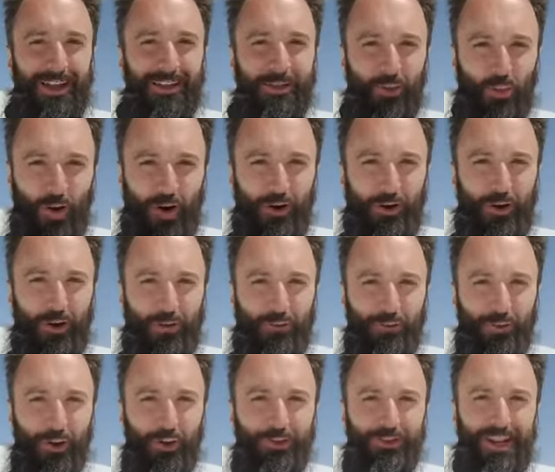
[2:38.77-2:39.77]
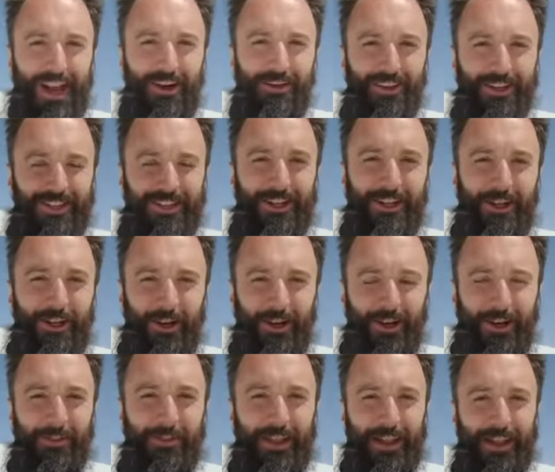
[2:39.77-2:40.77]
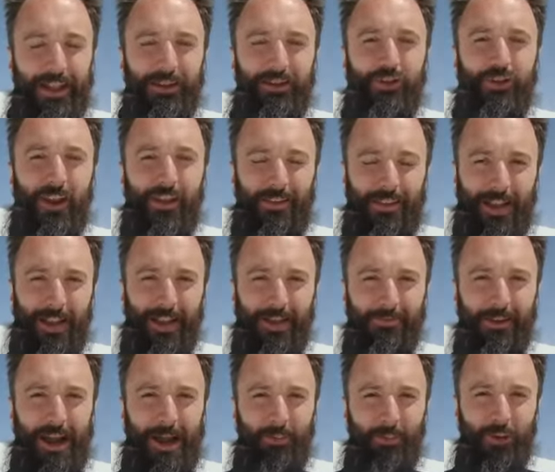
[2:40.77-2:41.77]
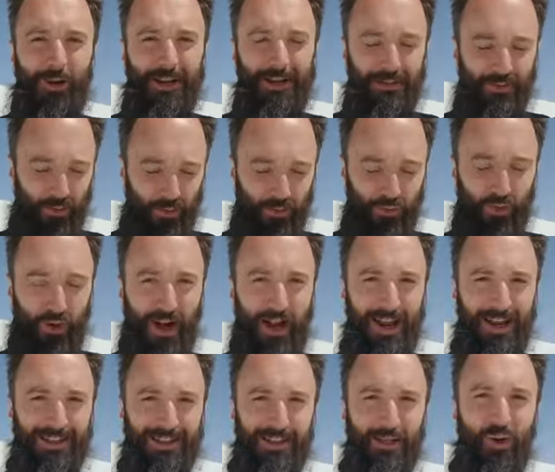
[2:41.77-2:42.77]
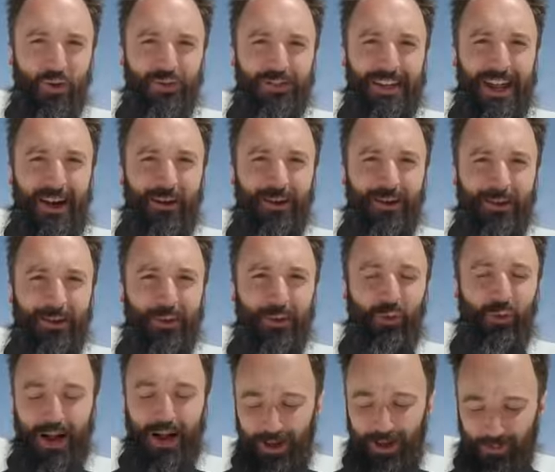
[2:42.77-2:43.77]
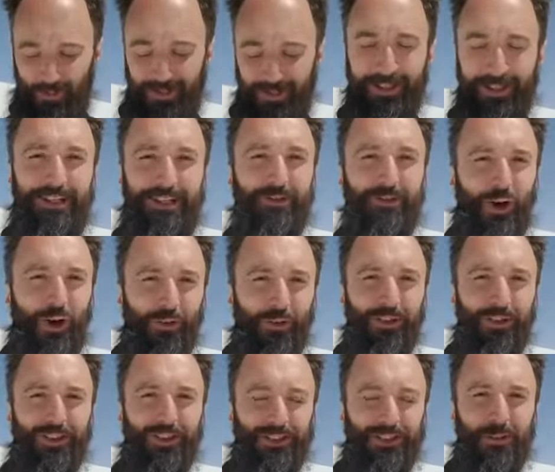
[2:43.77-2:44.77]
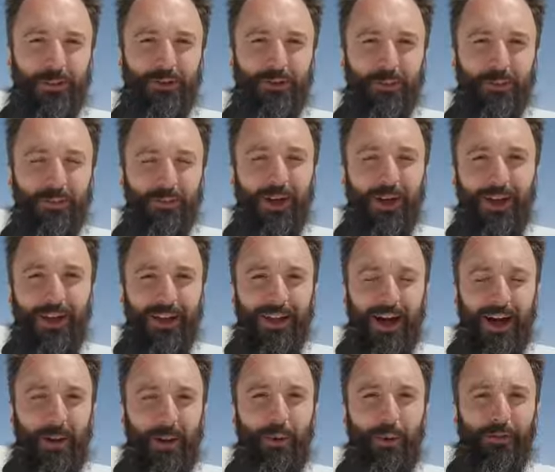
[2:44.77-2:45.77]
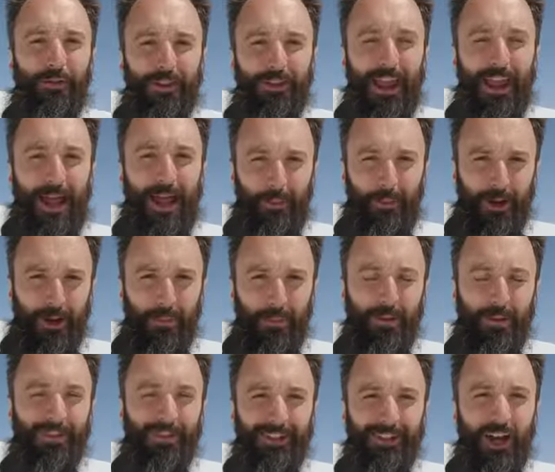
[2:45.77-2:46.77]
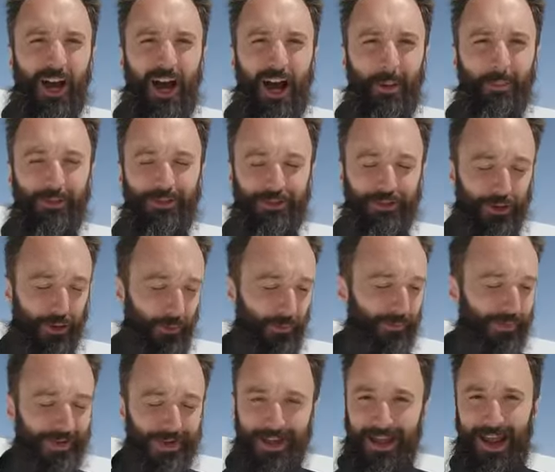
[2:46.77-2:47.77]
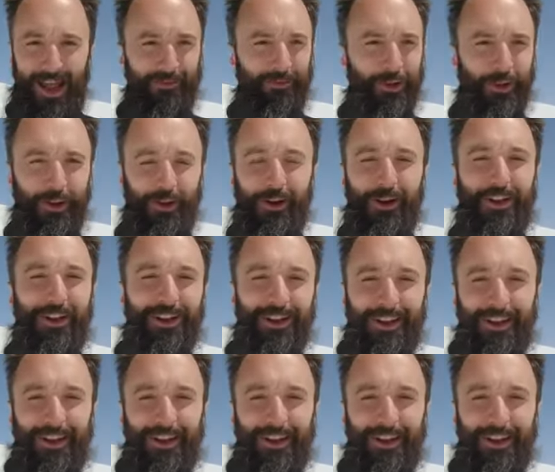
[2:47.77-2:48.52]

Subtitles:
the water all flows down into here, and then it evaporates or dries and goes down into the ground and leaves all this gypsum up at the top. So after